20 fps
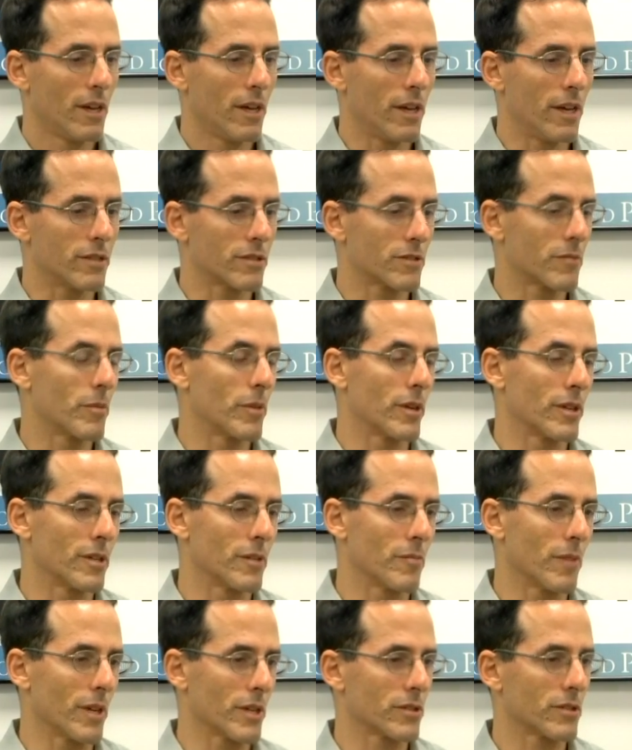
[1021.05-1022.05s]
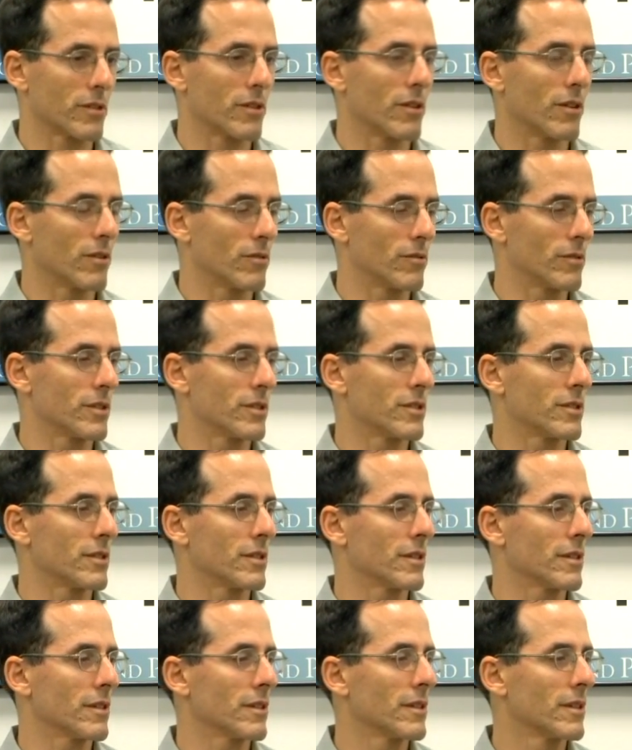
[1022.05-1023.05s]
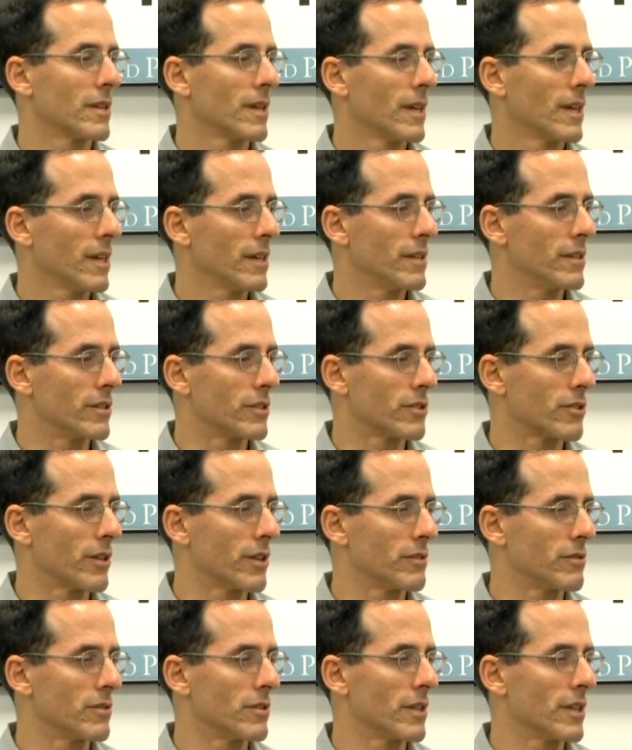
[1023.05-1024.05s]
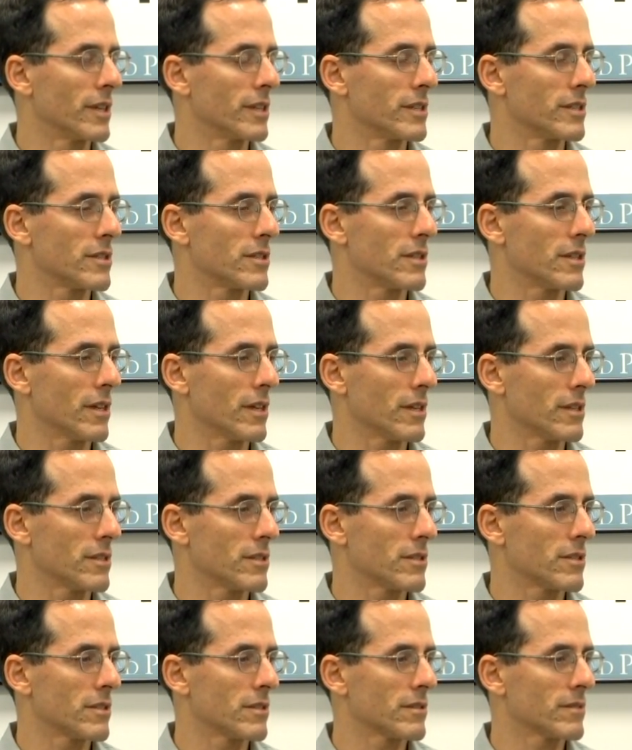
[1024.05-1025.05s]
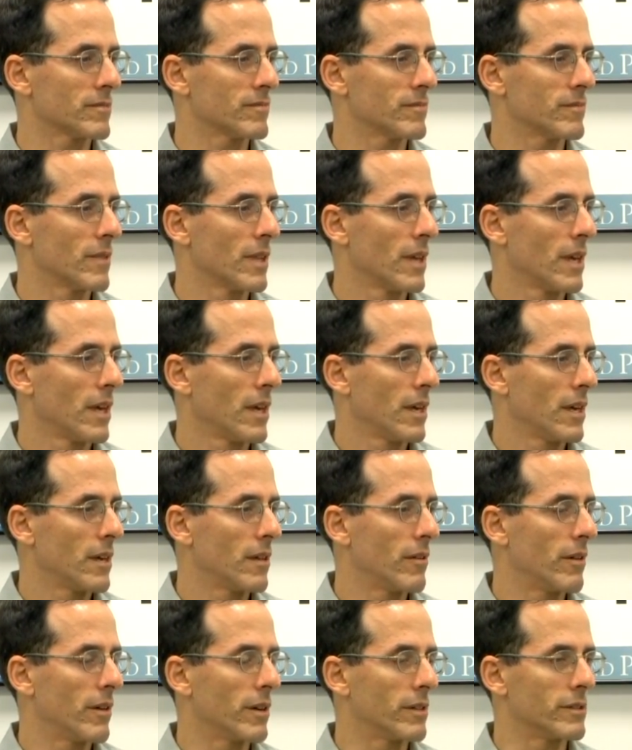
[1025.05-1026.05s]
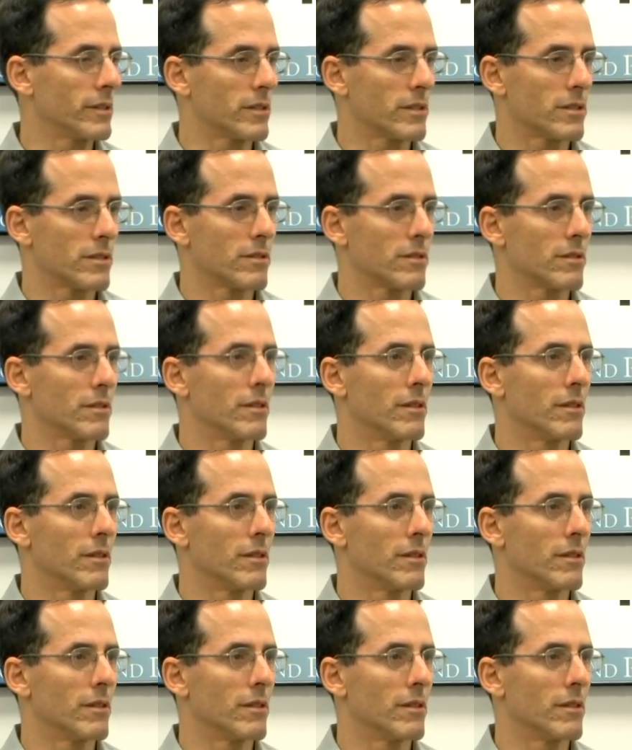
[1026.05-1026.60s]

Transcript: as compared to Mexico, which their trade with the United States, well, it's